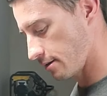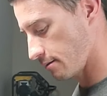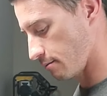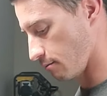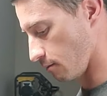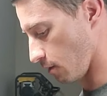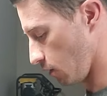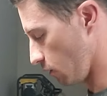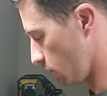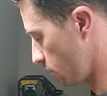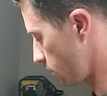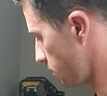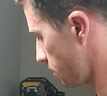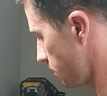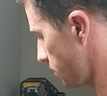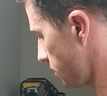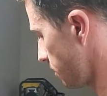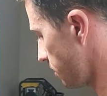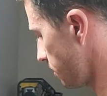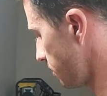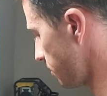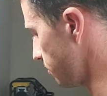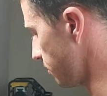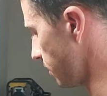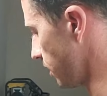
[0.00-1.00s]
Most
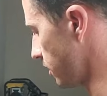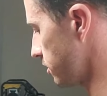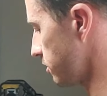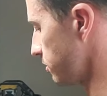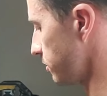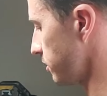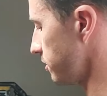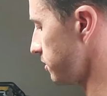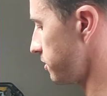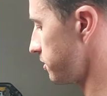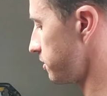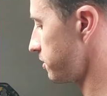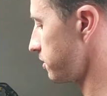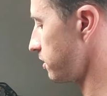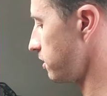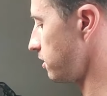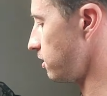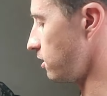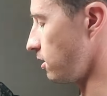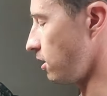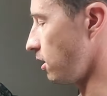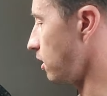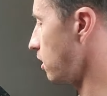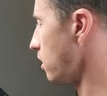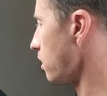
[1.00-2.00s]
measurements
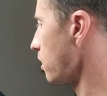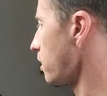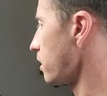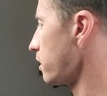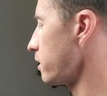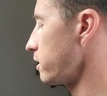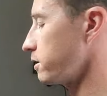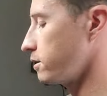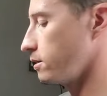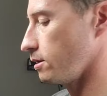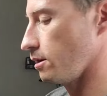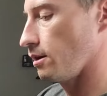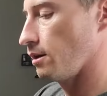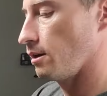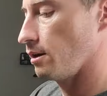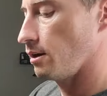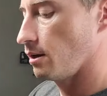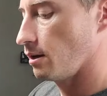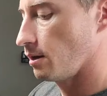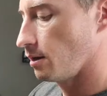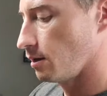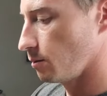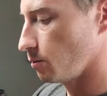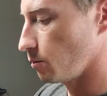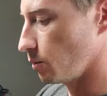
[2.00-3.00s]
are,
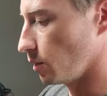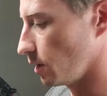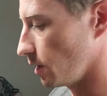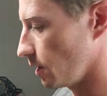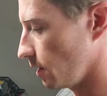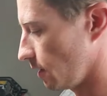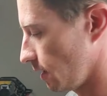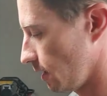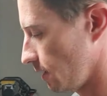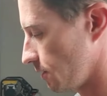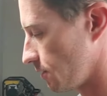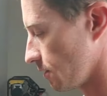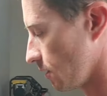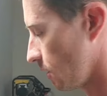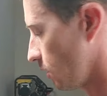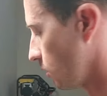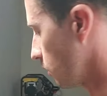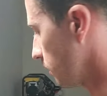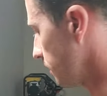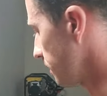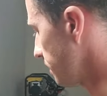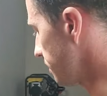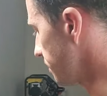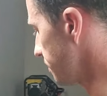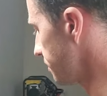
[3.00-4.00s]
but it's
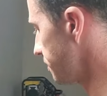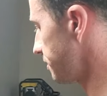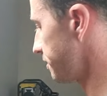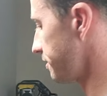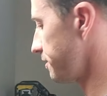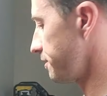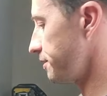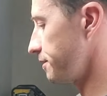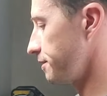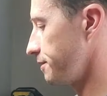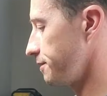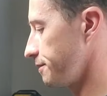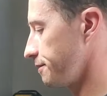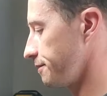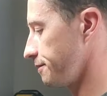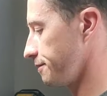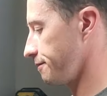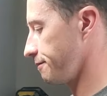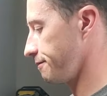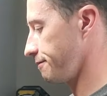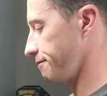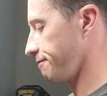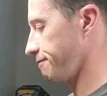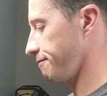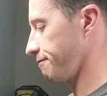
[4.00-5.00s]
always
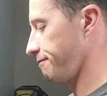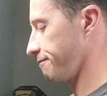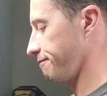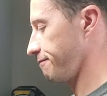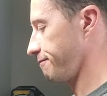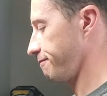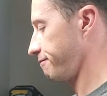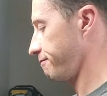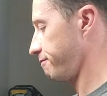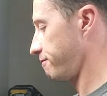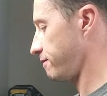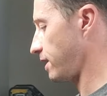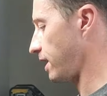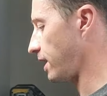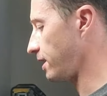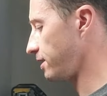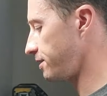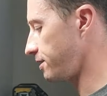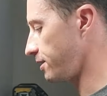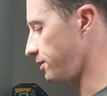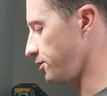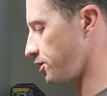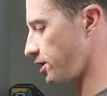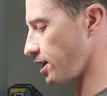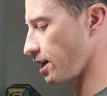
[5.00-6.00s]
nice
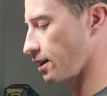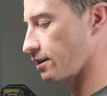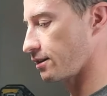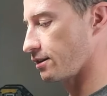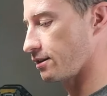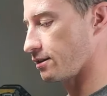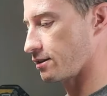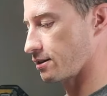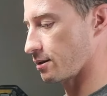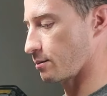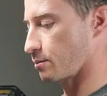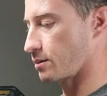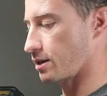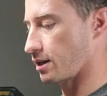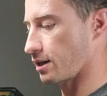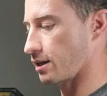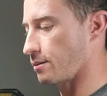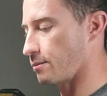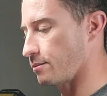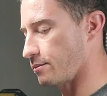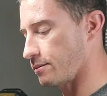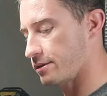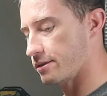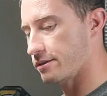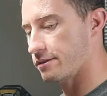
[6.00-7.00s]
to check because
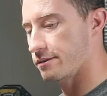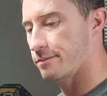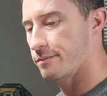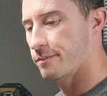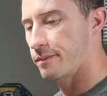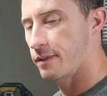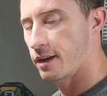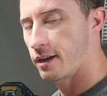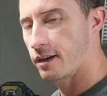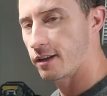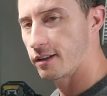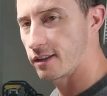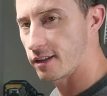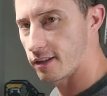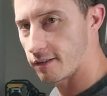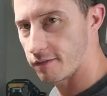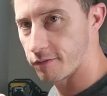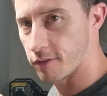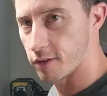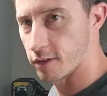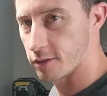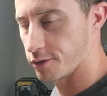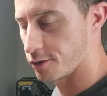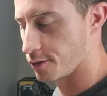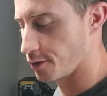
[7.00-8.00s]
sometimes they
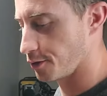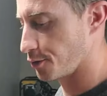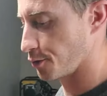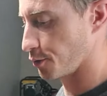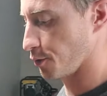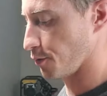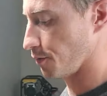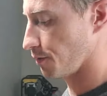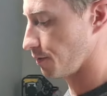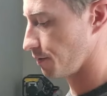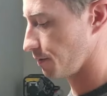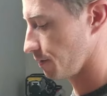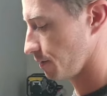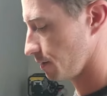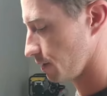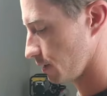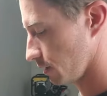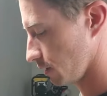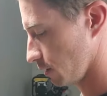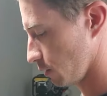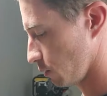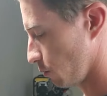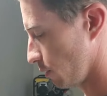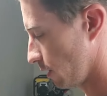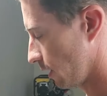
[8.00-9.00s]
fudge the truth a
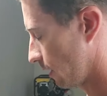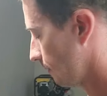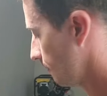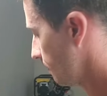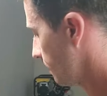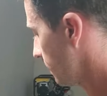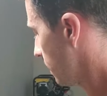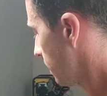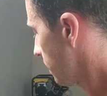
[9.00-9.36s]
little bit.